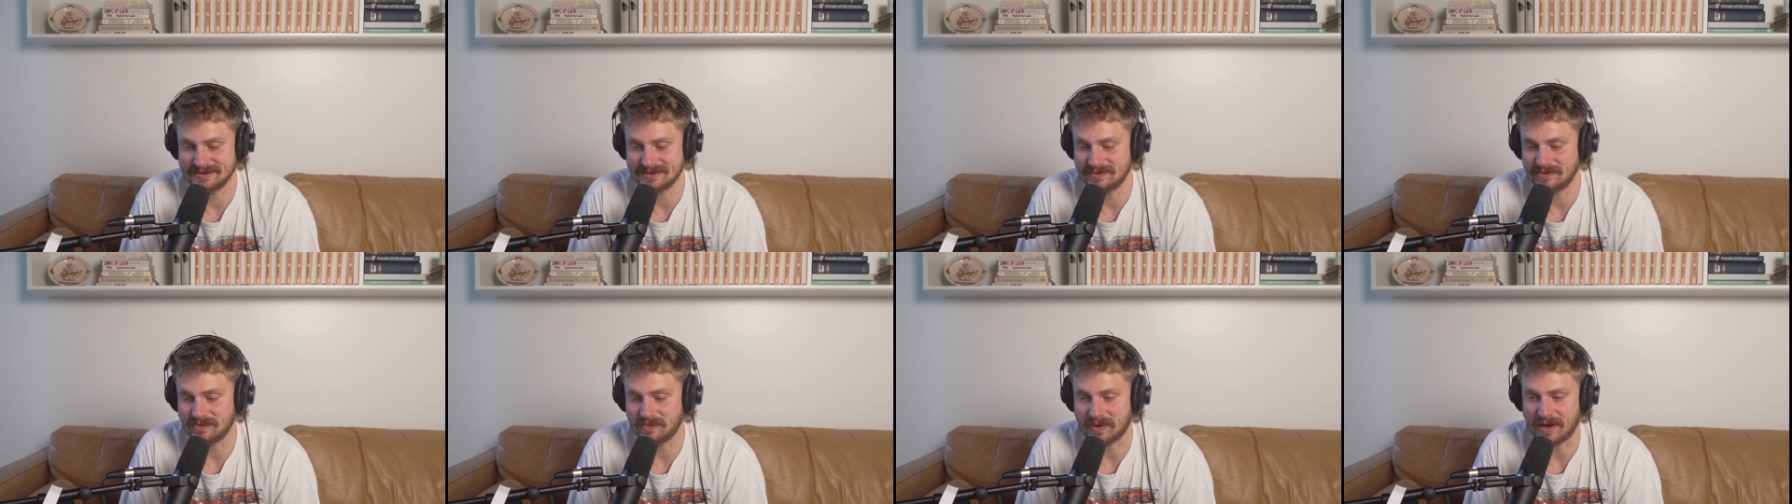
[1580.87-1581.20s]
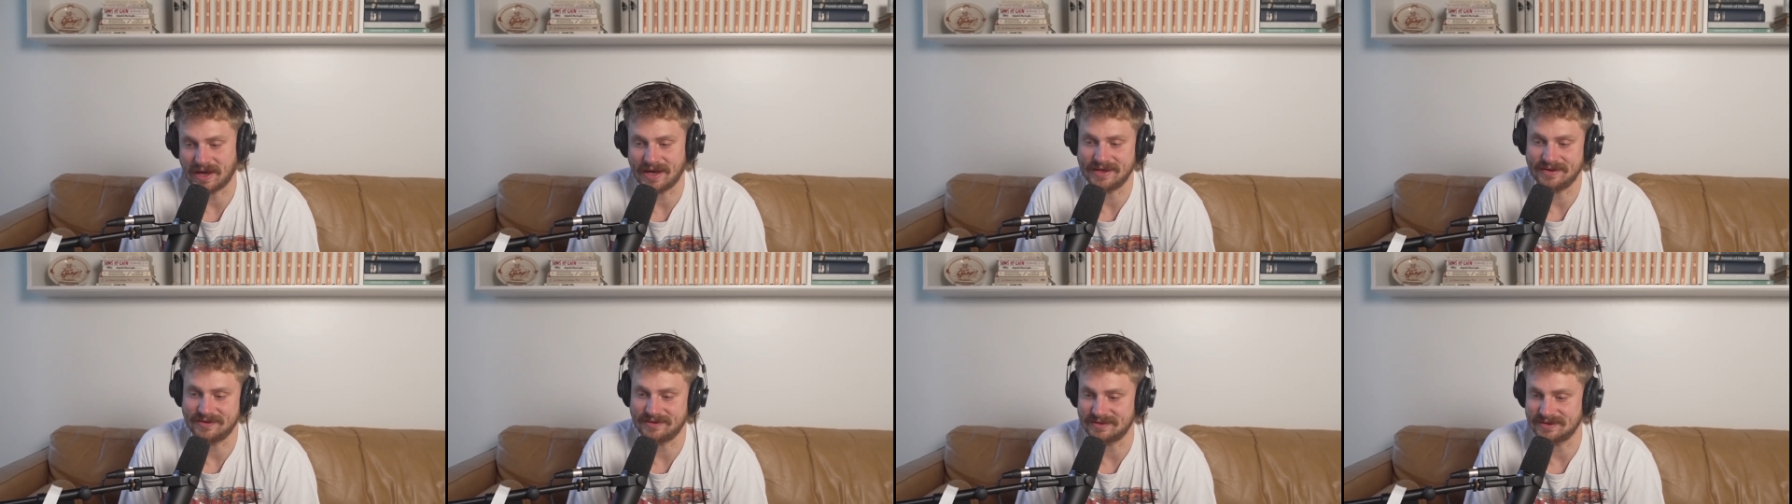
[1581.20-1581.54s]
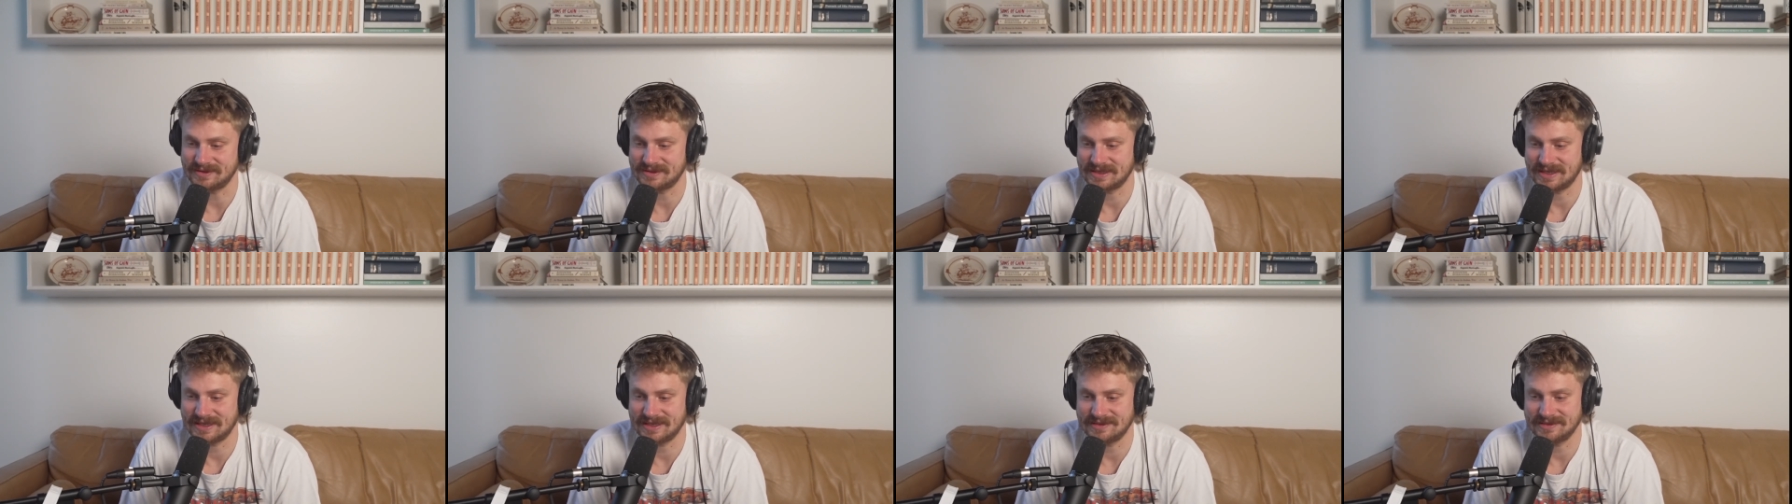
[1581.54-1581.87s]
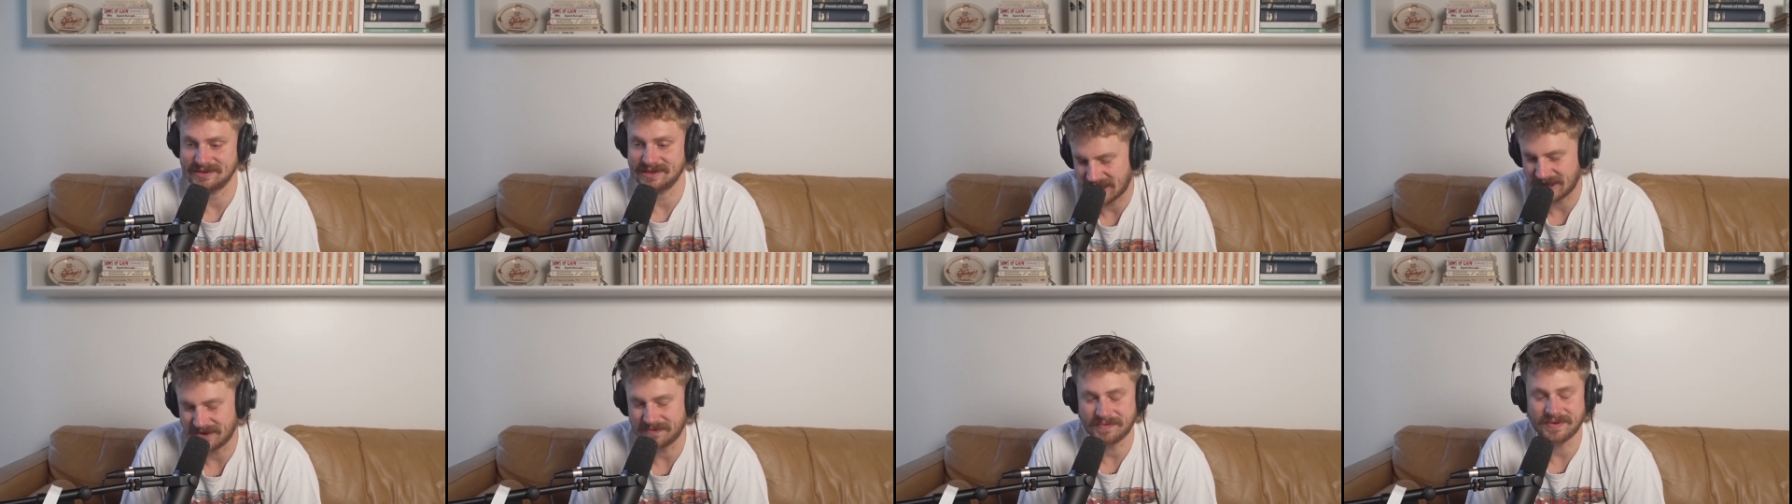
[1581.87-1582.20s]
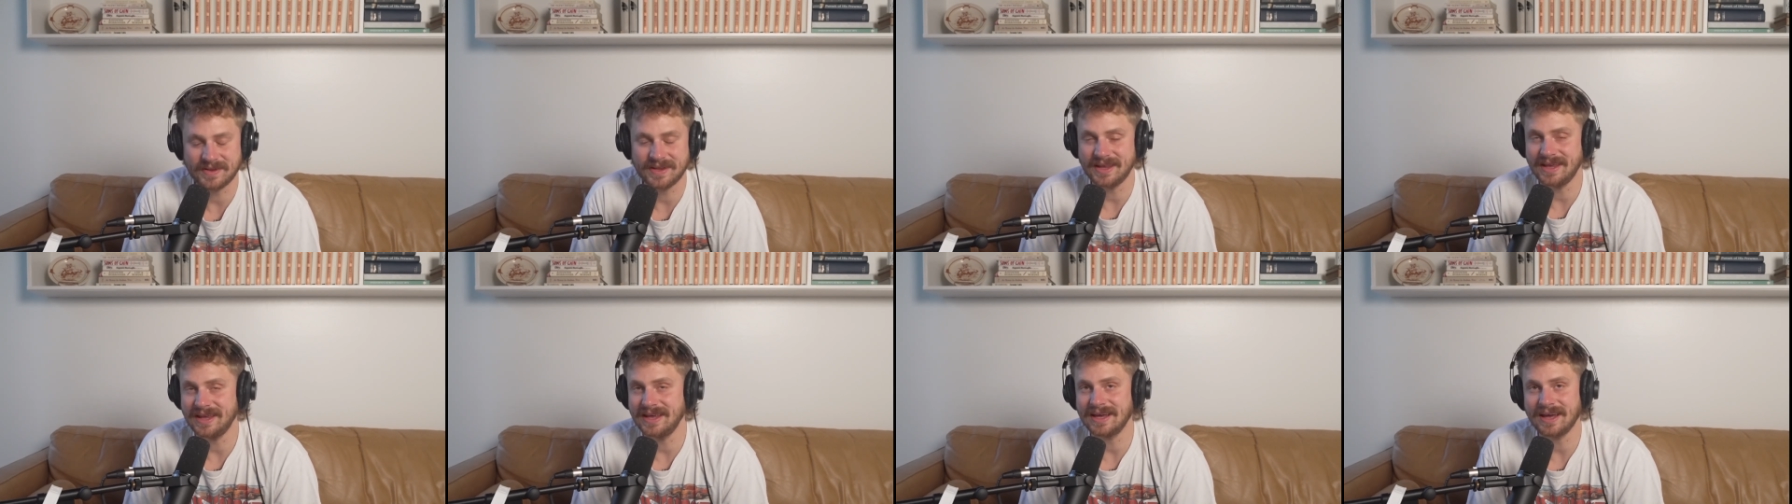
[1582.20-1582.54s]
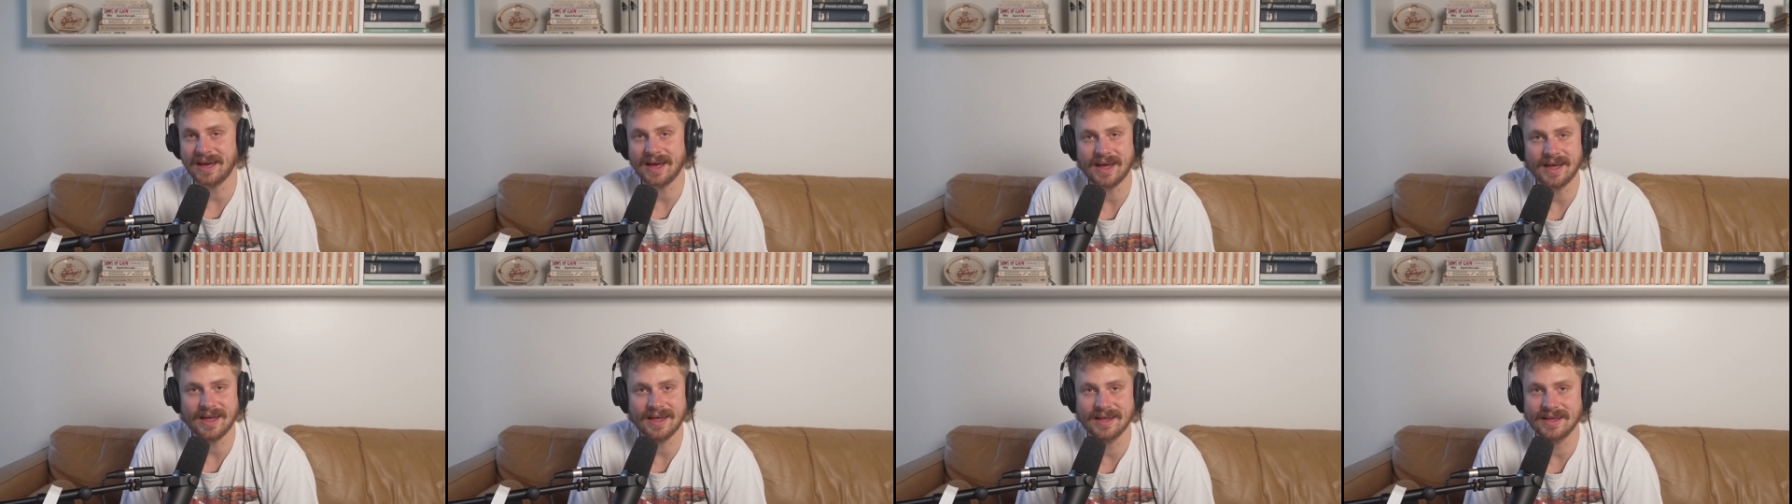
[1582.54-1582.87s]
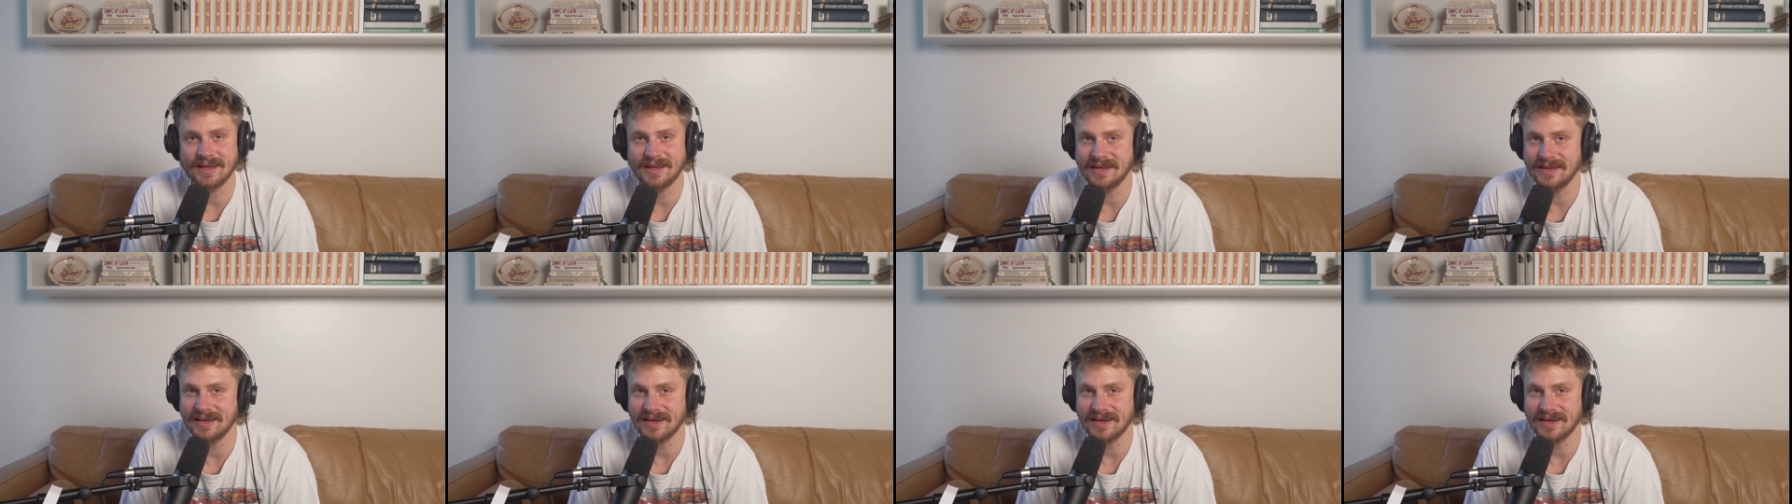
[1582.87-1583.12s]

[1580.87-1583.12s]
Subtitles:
wild. And hopefully he got